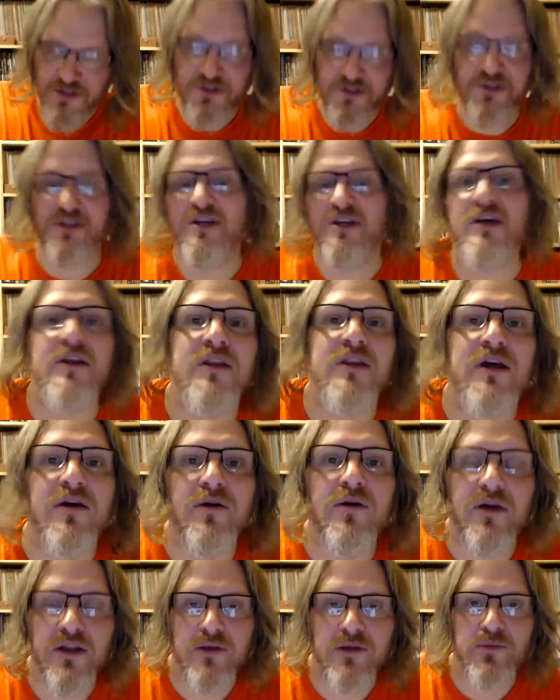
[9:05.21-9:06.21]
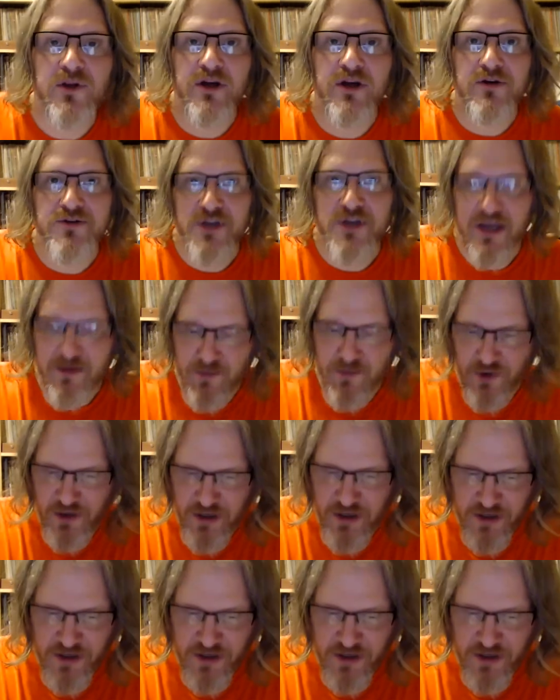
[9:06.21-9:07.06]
see in the player's handbook.